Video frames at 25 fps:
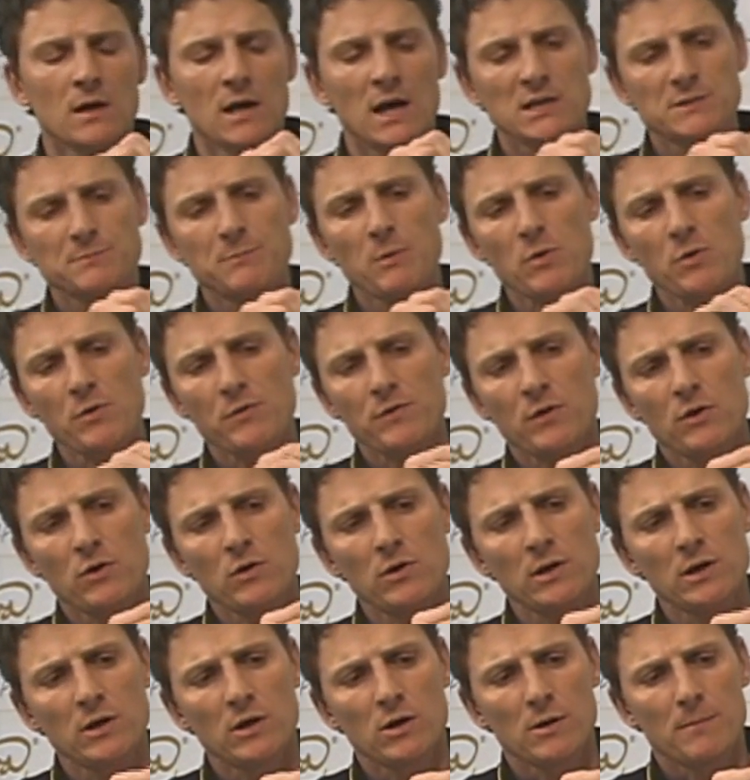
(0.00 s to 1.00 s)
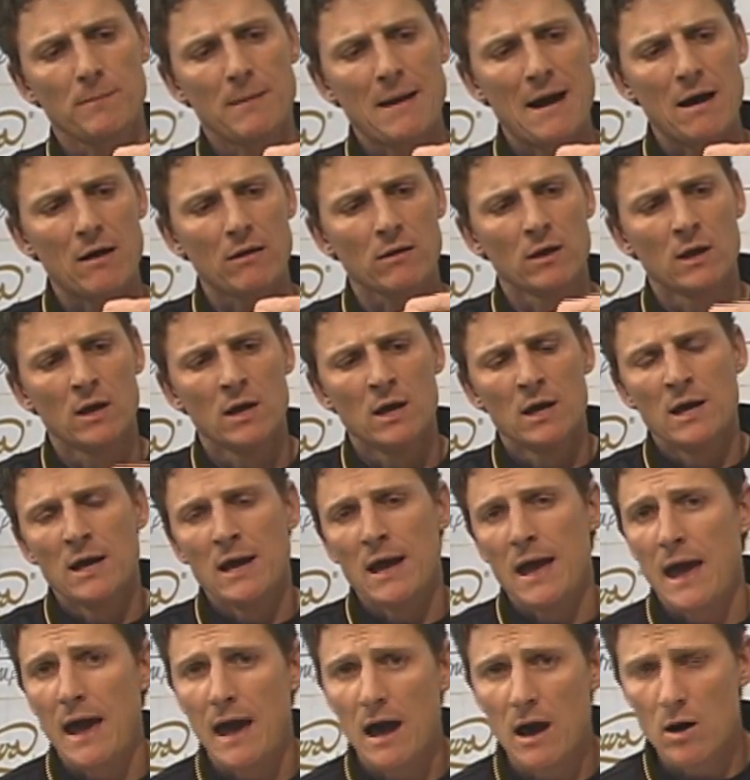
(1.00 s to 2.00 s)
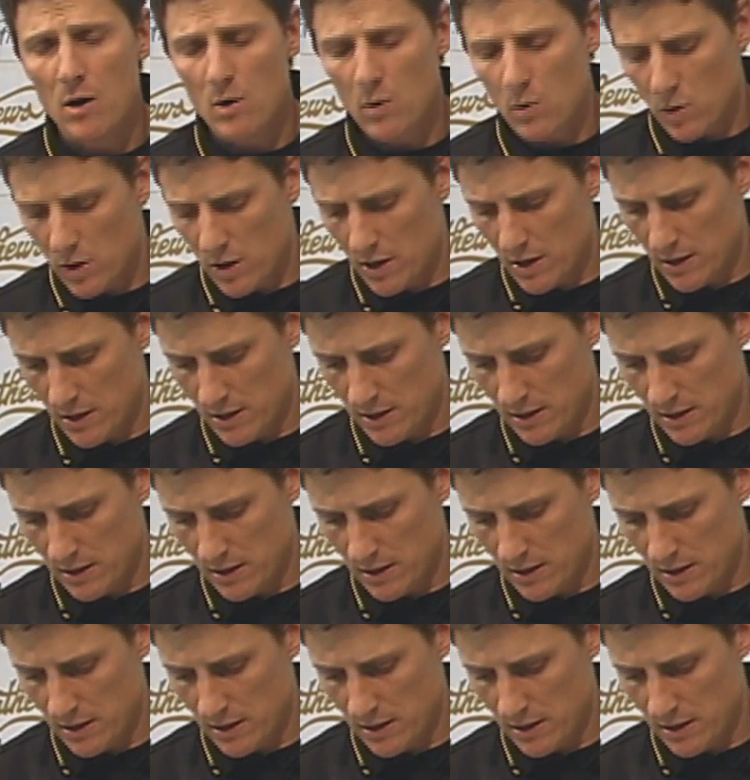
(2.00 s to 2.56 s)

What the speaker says: I spoke with you earlier about how